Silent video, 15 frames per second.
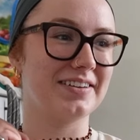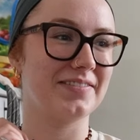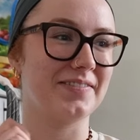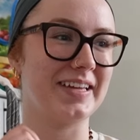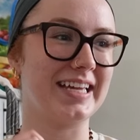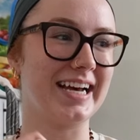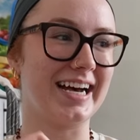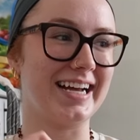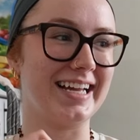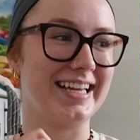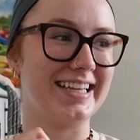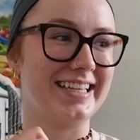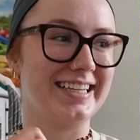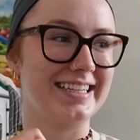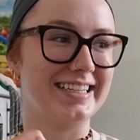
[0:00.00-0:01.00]
We got
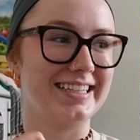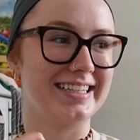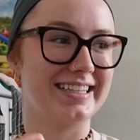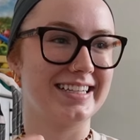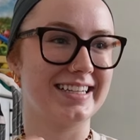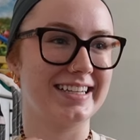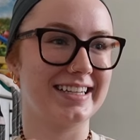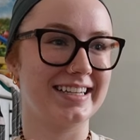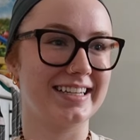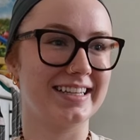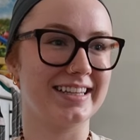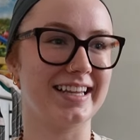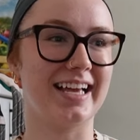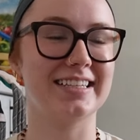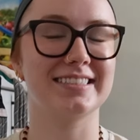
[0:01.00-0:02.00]
in
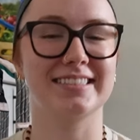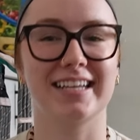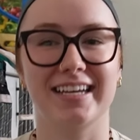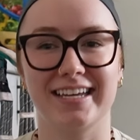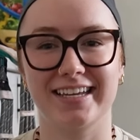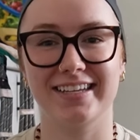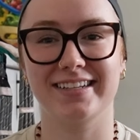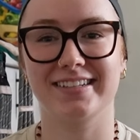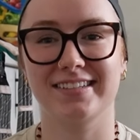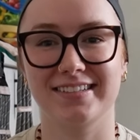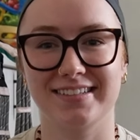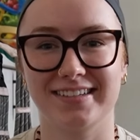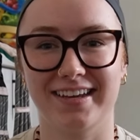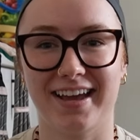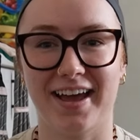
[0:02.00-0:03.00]
last night
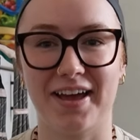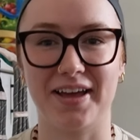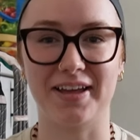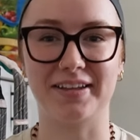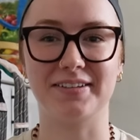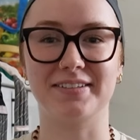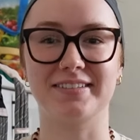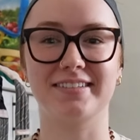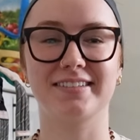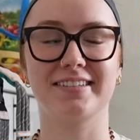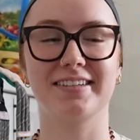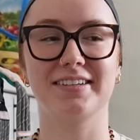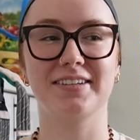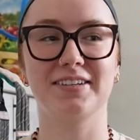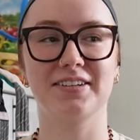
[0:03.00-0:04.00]
and
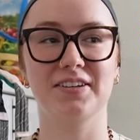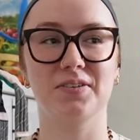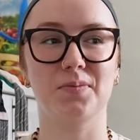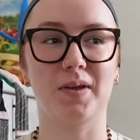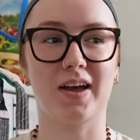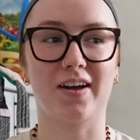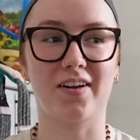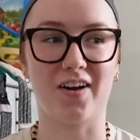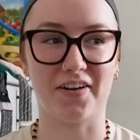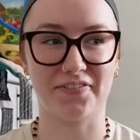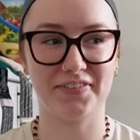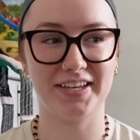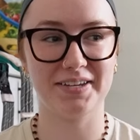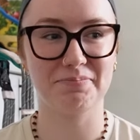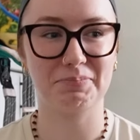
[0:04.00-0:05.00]
we got
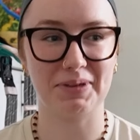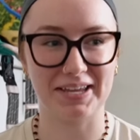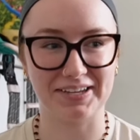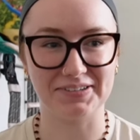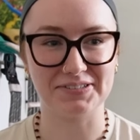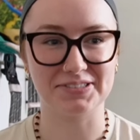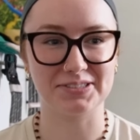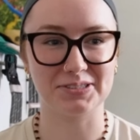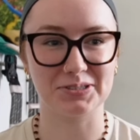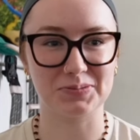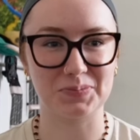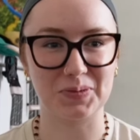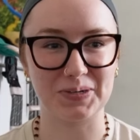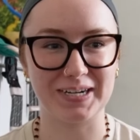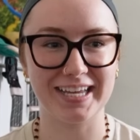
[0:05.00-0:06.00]
coffee and bagels this
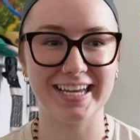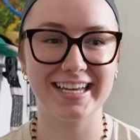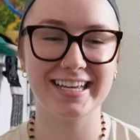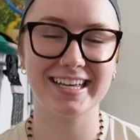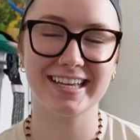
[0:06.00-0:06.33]
morning.